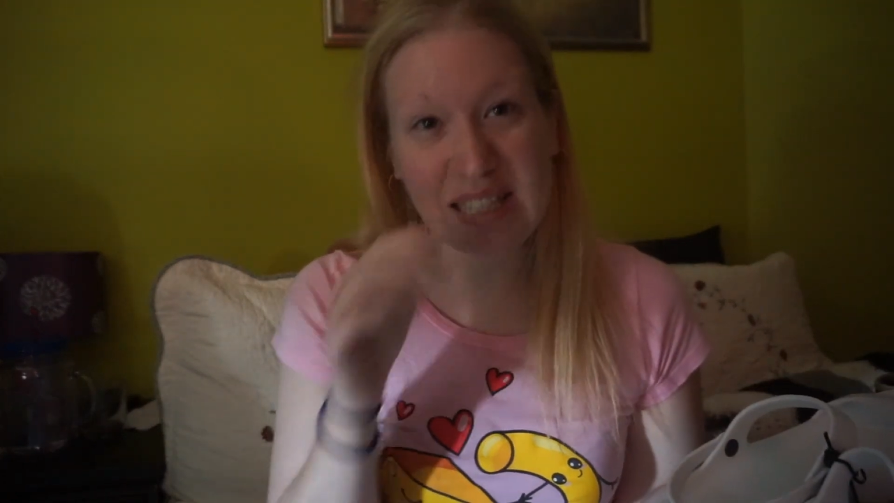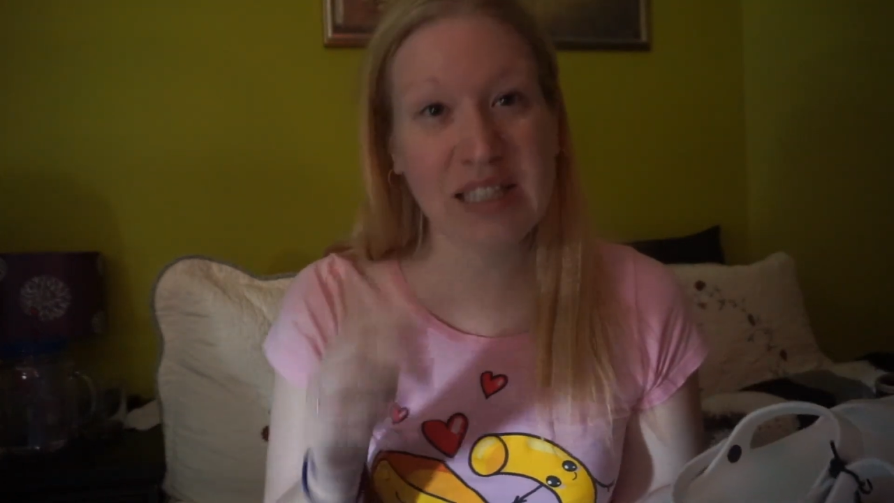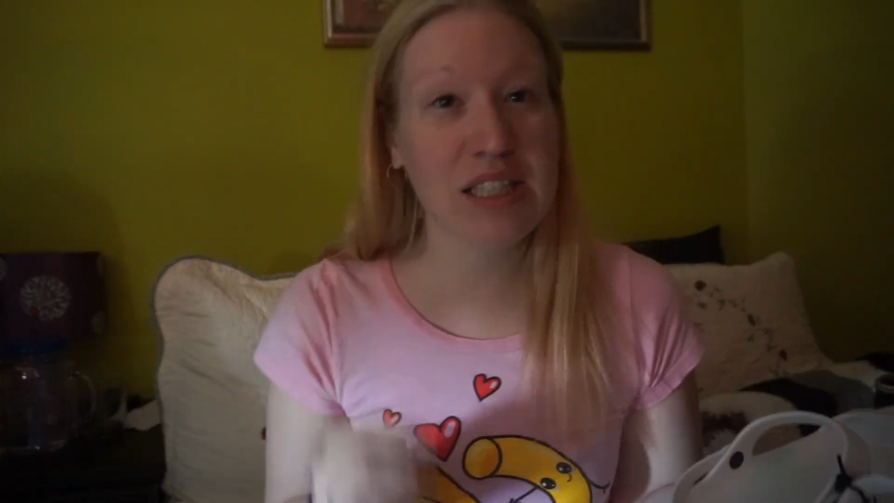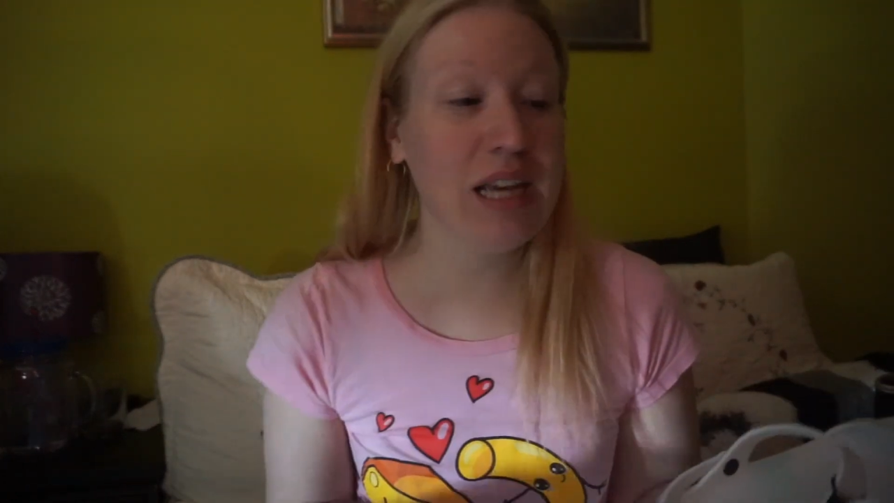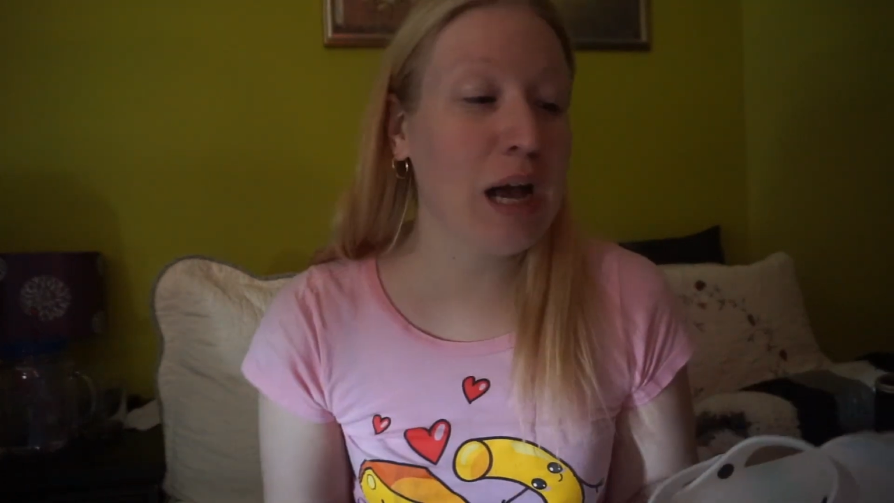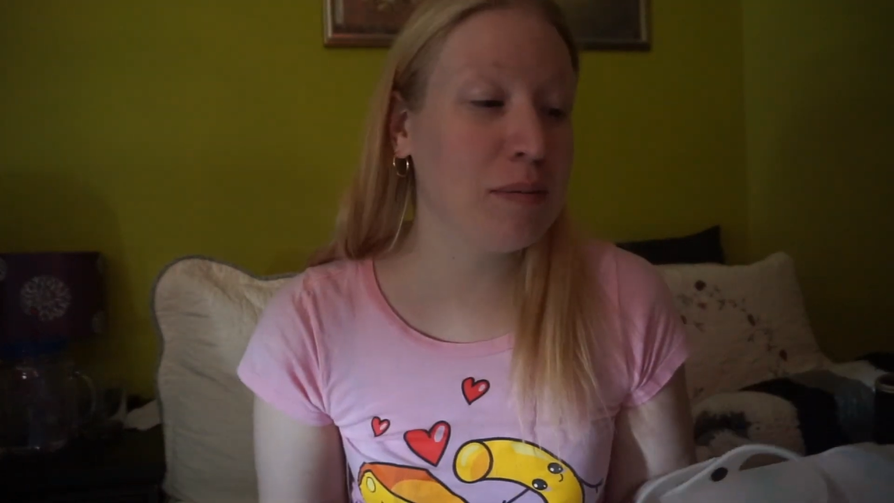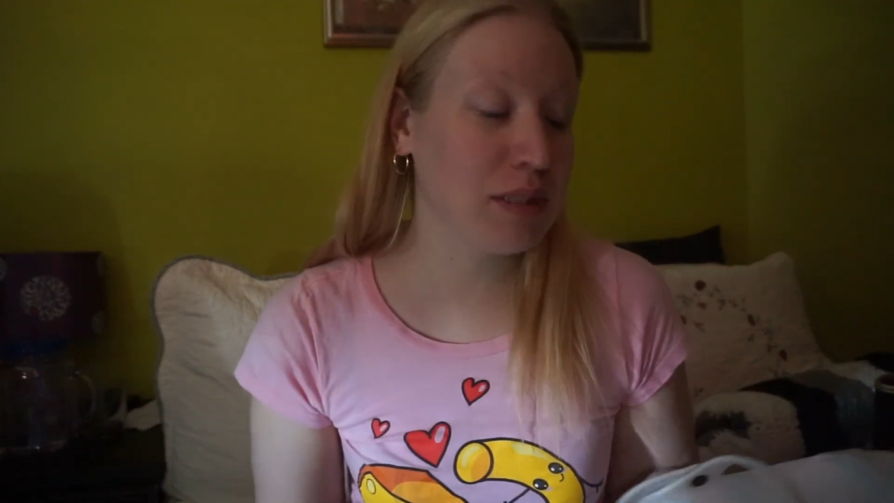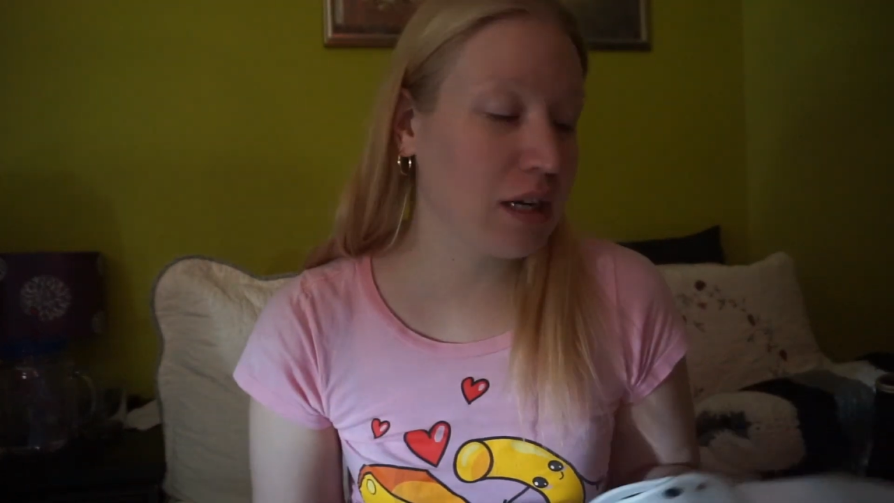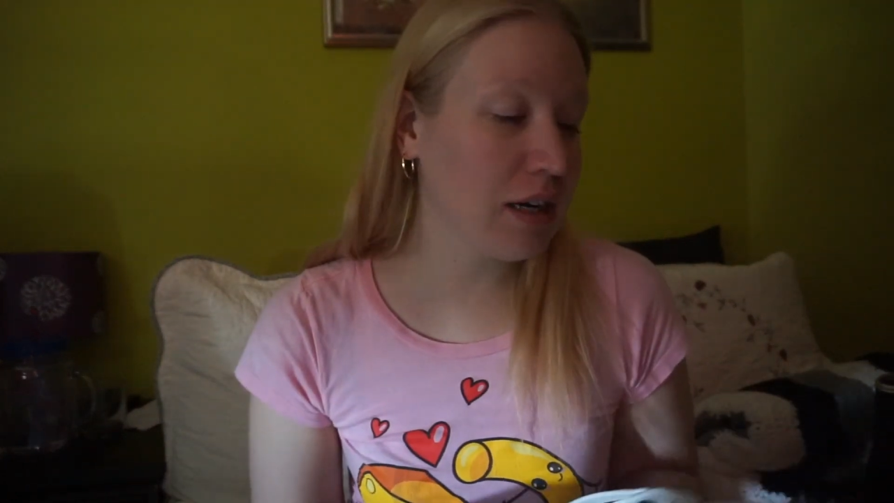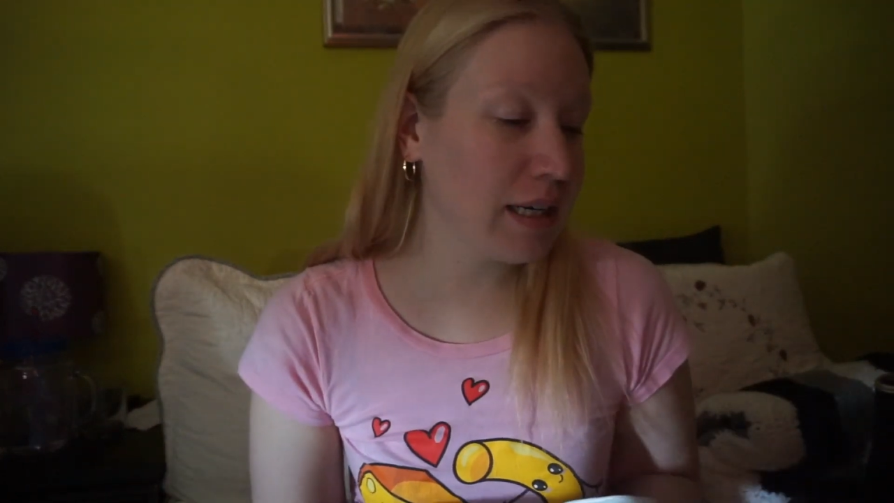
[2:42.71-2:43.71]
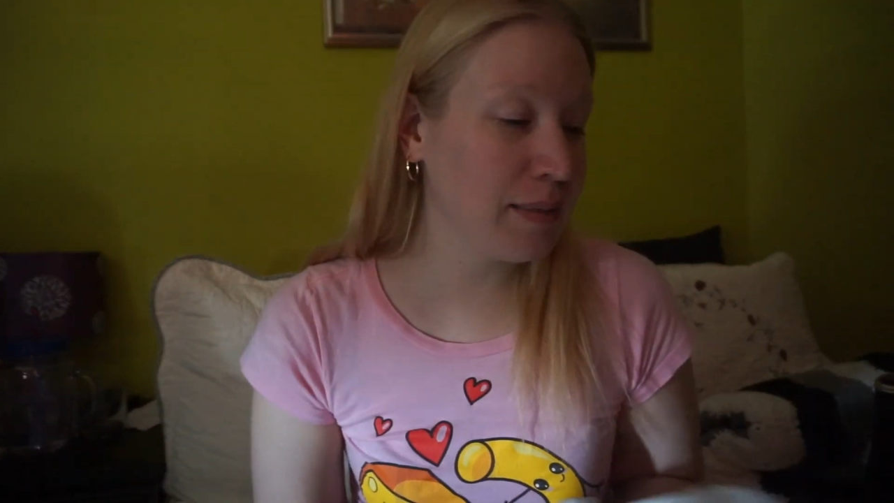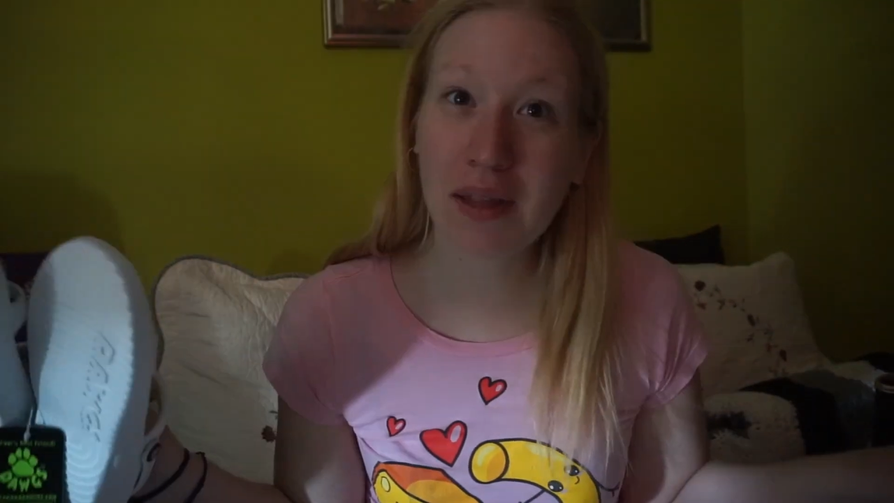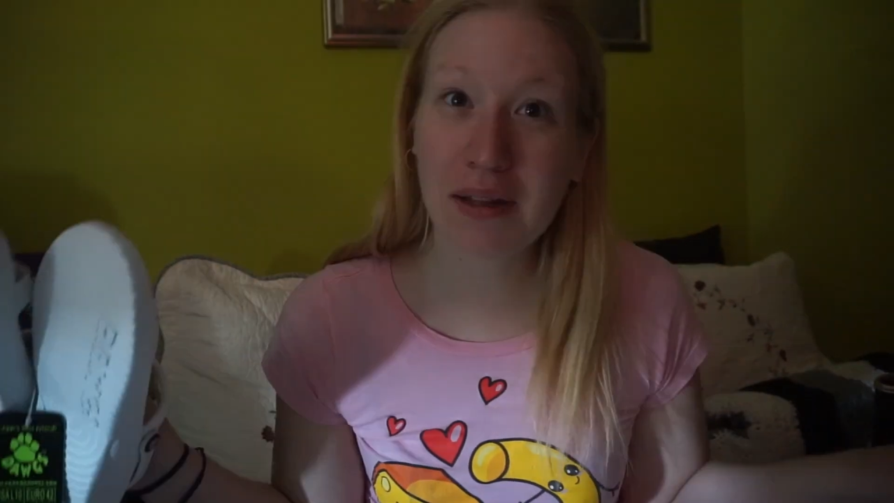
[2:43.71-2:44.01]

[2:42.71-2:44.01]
itchy, I'm sorry.